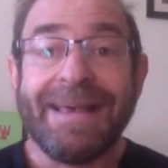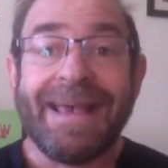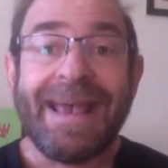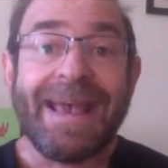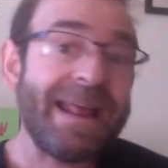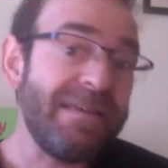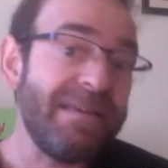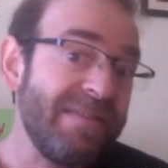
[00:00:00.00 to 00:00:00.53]

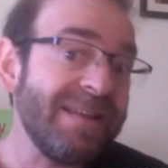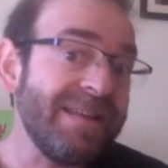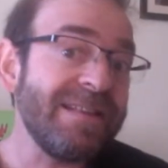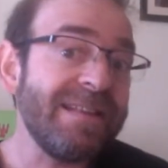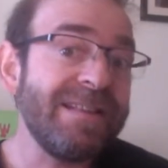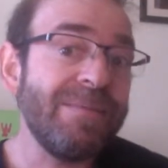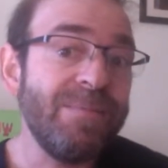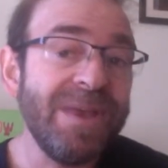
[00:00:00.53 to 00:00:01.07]
And I think
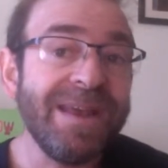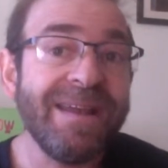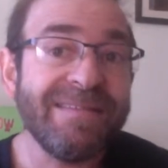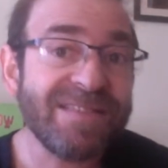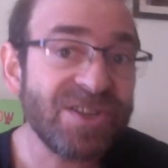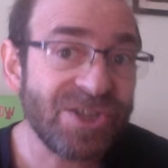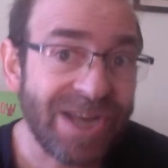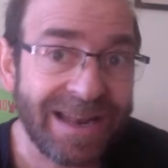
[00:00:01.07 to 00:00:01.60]
that the
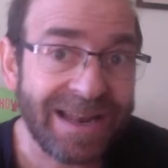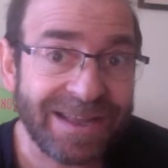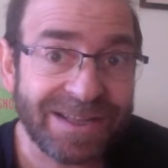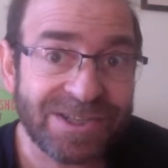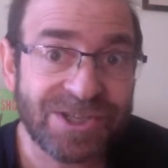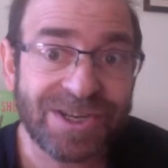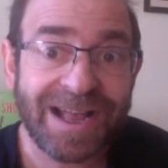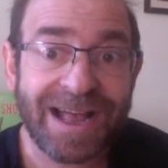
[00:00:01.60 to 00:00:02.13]
biggest
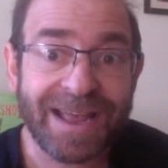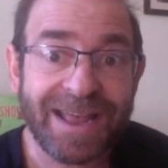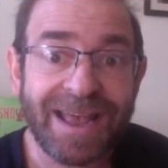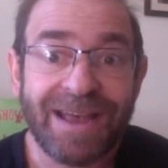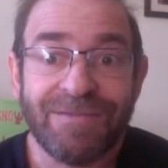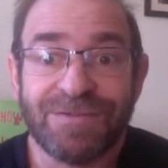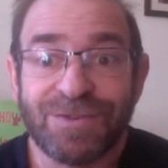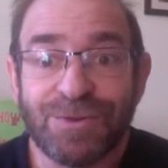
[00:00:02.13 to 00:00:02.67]
challenge I
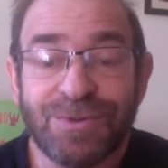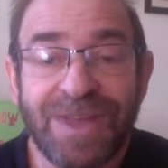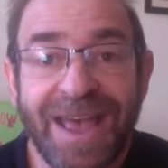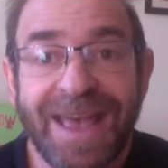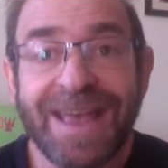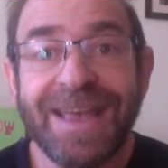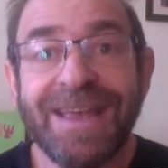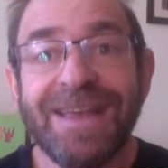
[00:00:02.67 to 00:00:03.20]
have
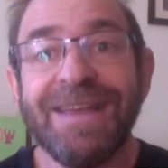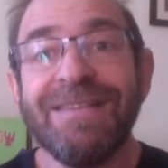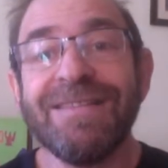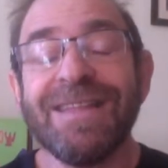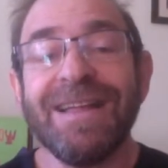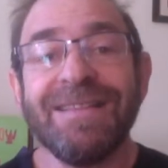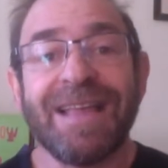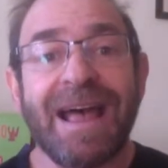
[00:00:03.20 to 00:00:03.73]
today is
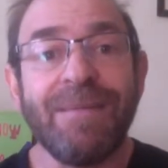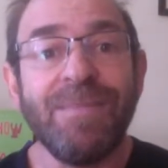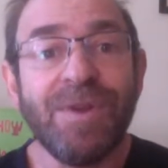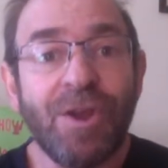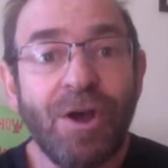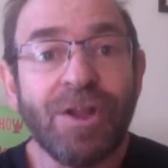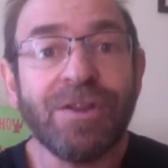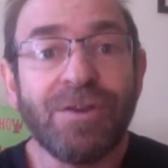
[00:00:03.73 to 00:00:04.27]
that I'm
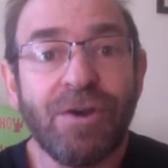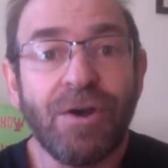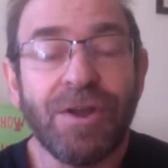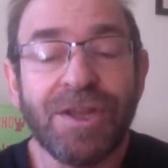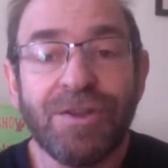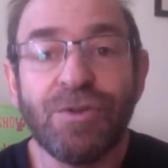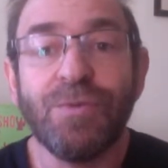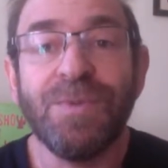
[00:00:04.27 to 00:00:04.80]
not
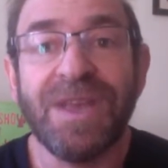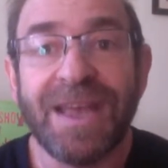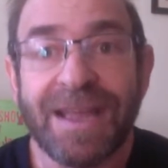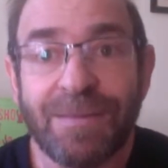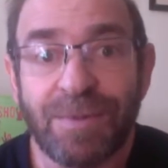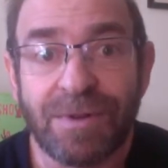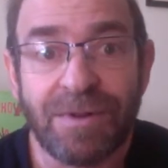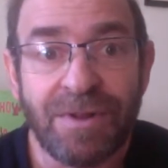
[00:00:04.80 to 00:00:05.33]
going to be
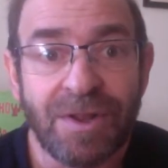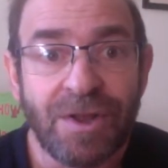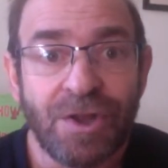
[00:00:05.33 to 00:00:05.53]
able